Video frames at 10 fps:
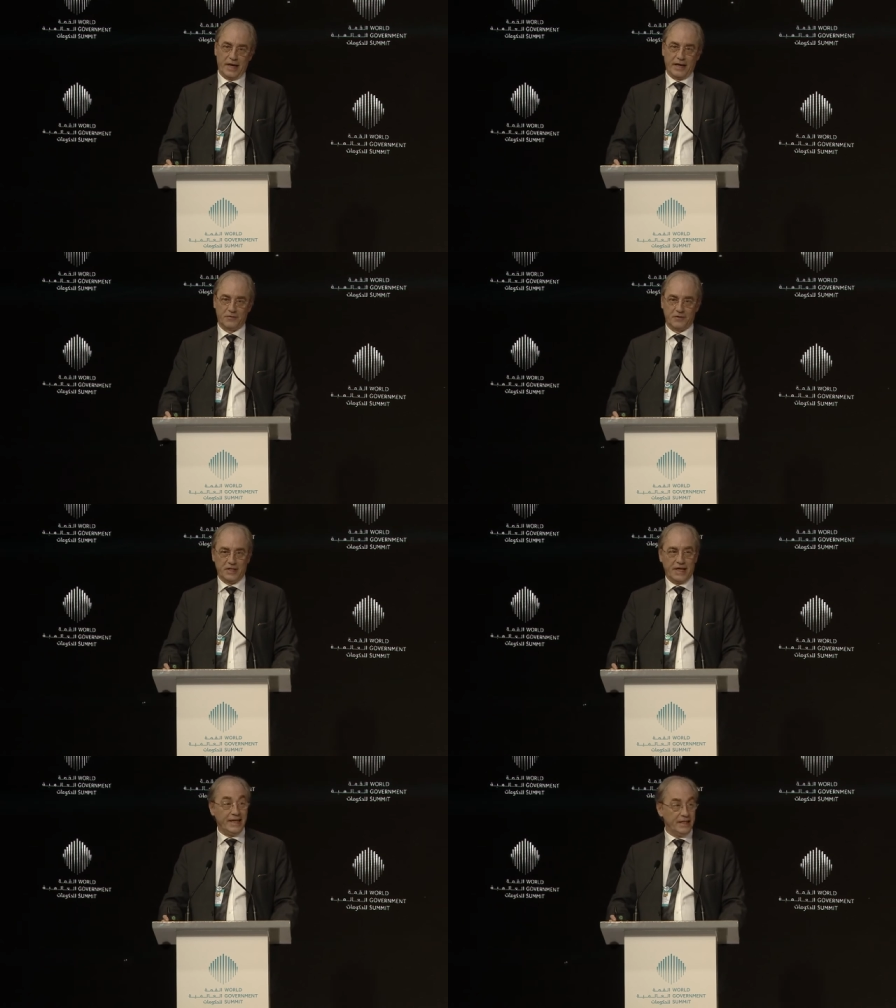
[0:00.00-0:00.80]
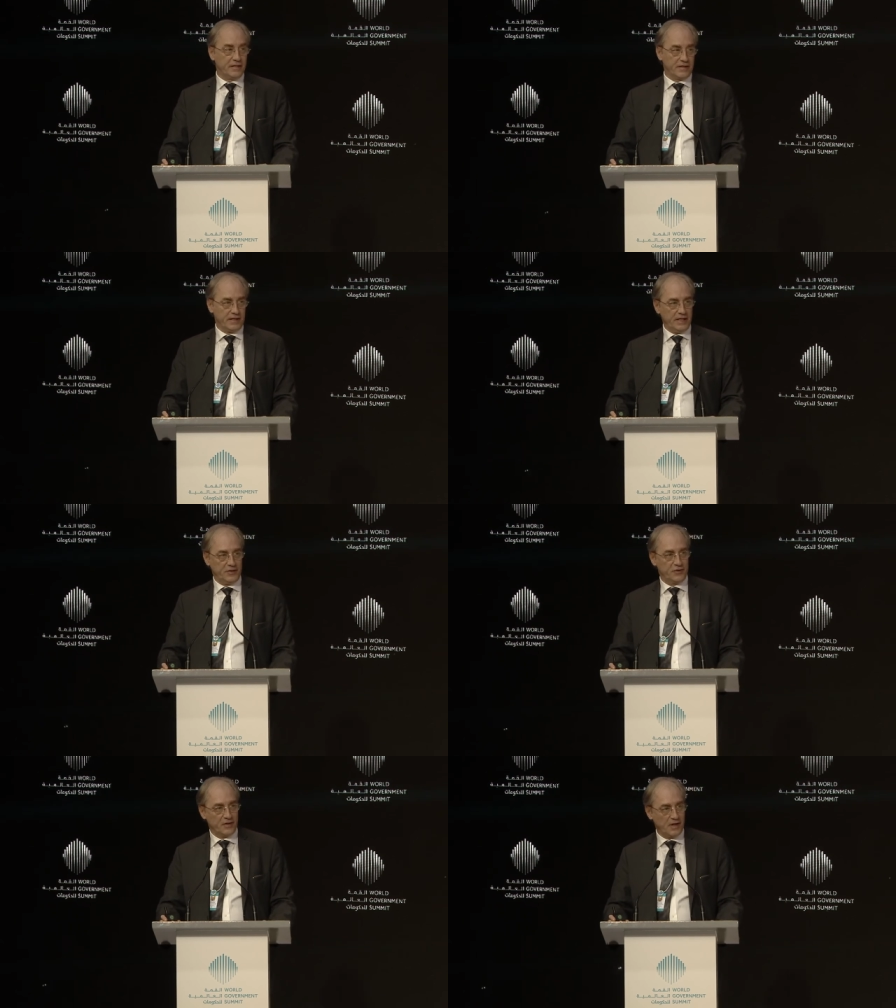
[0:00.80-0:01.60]
actually
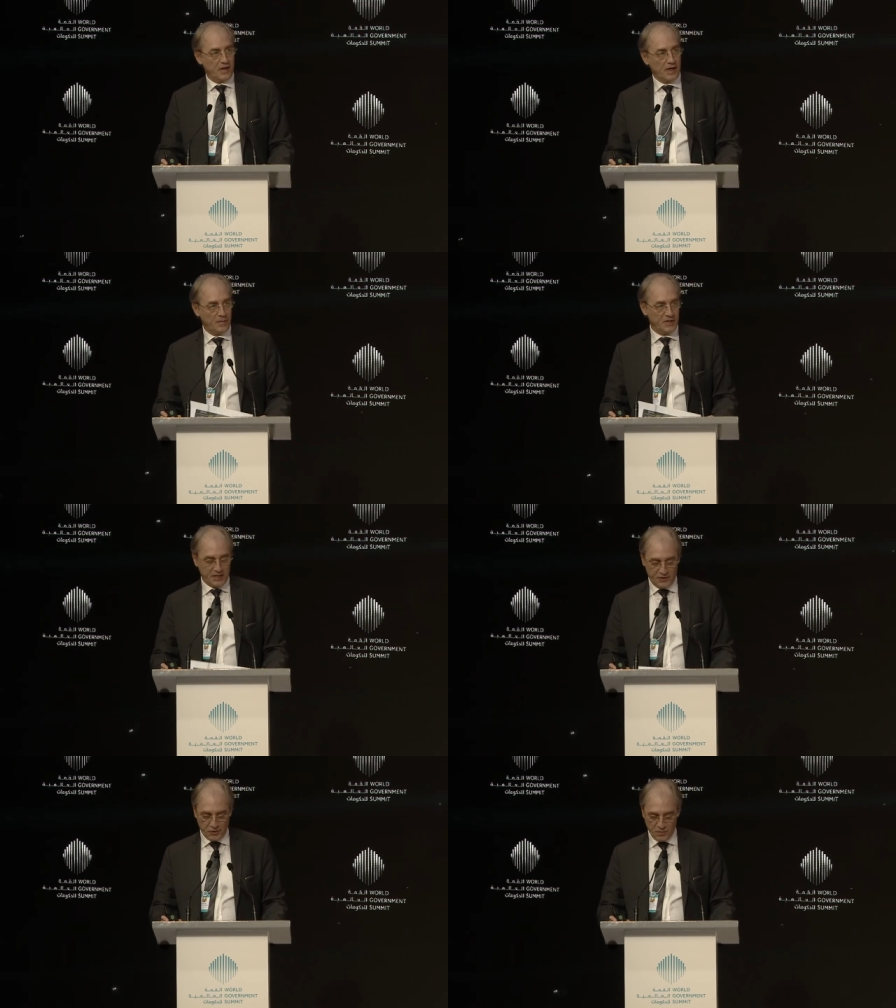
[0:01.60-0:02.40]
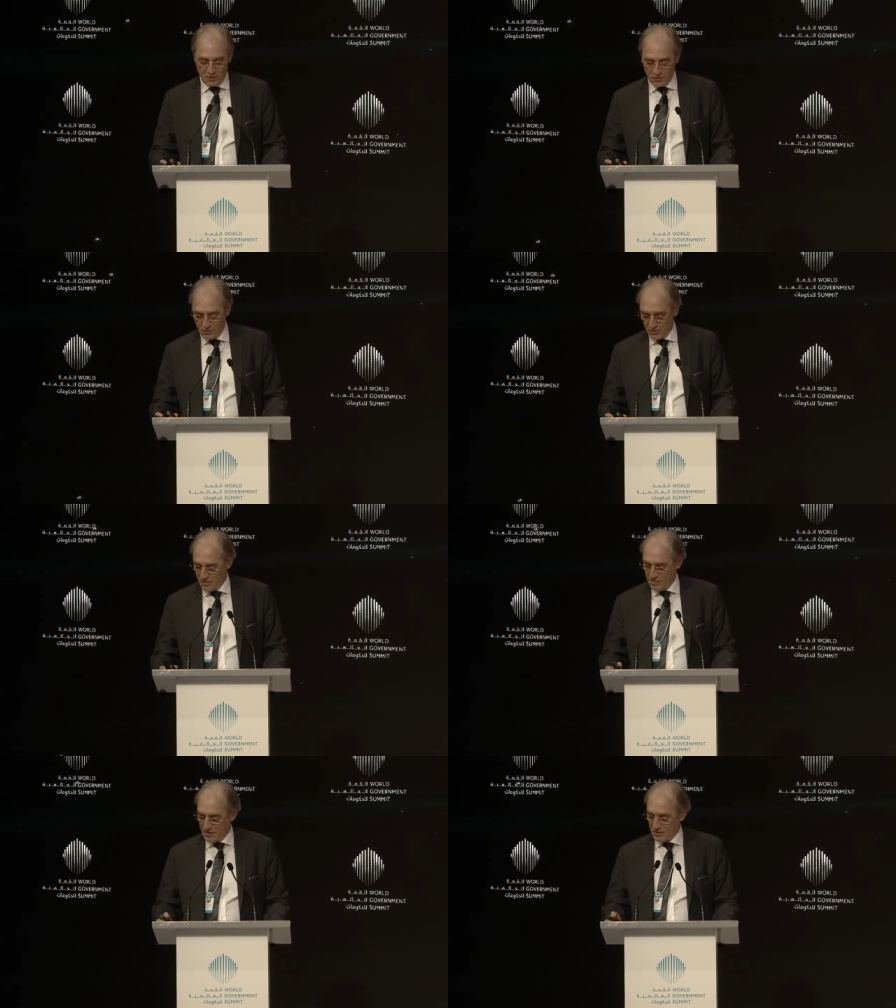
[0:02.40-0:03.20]
International Habitation
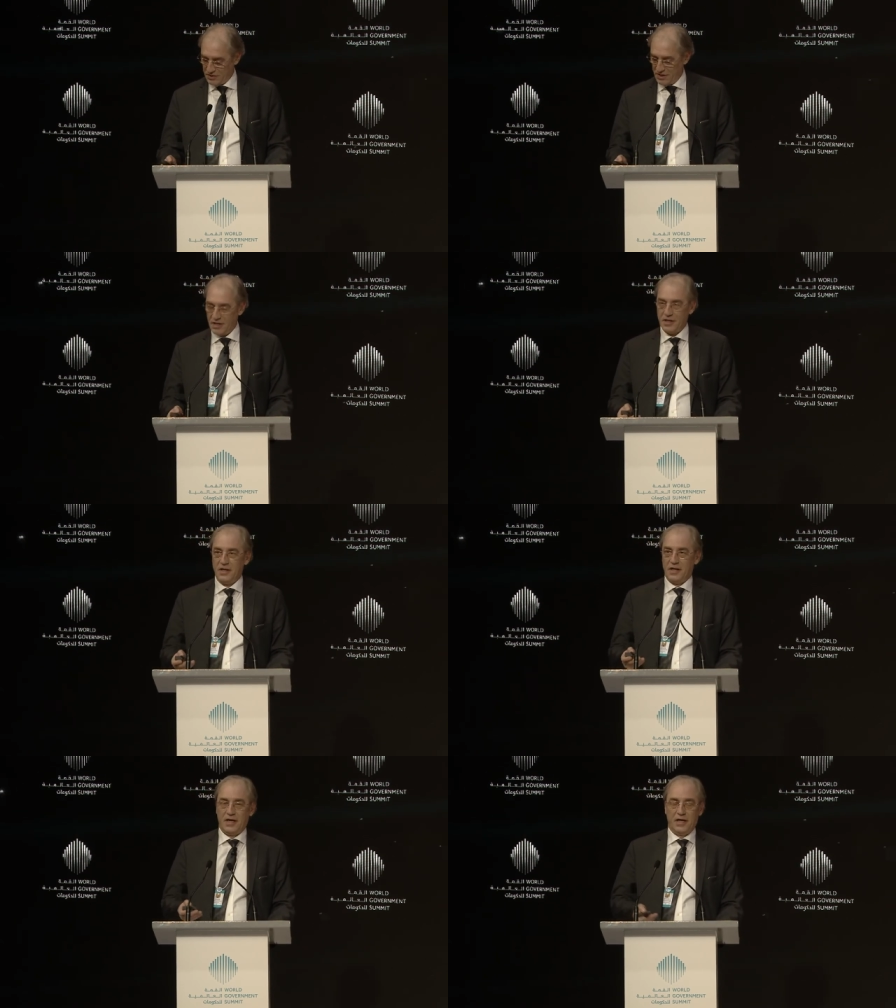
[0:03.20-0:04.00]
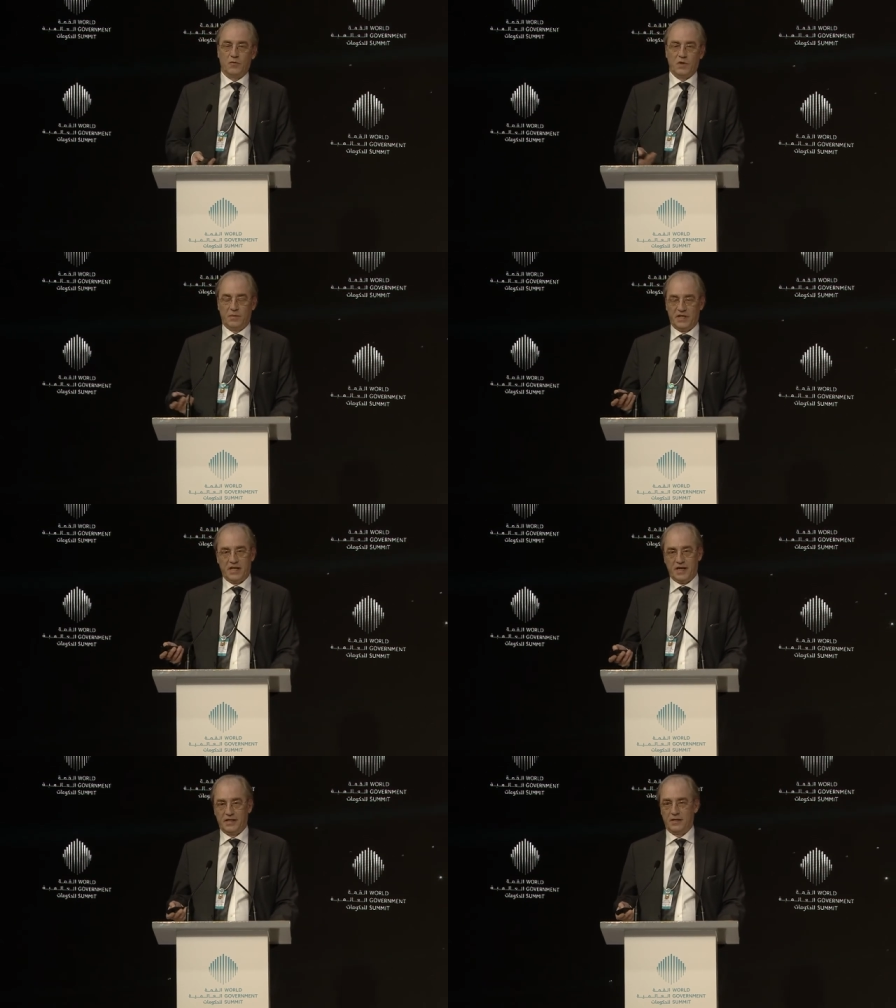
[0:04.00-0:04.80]
Module, because it will be
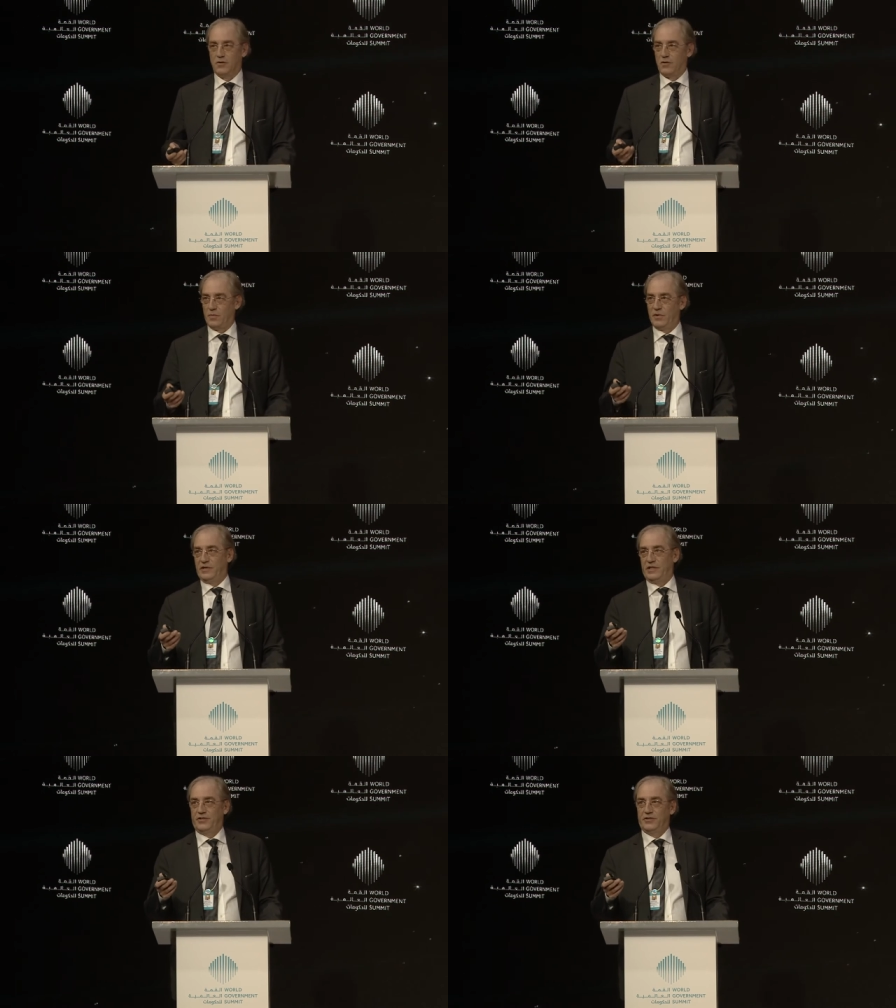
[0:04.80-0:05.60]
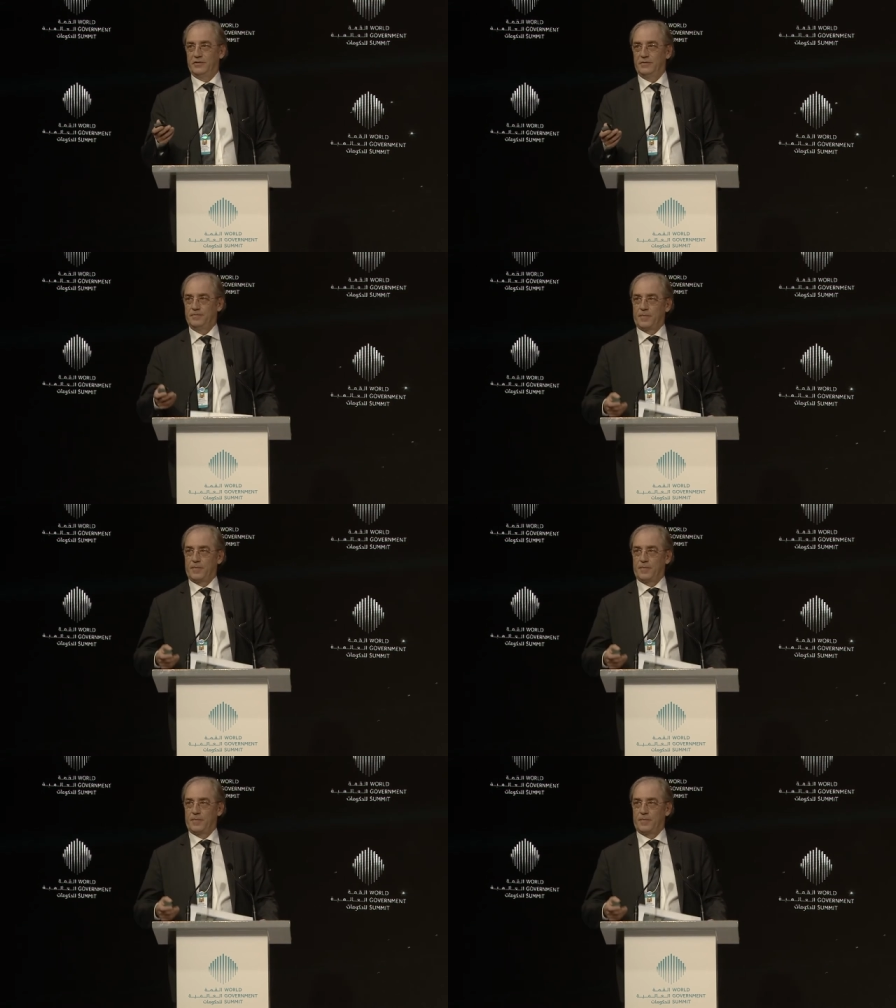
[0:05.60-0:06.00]
done in cooperation.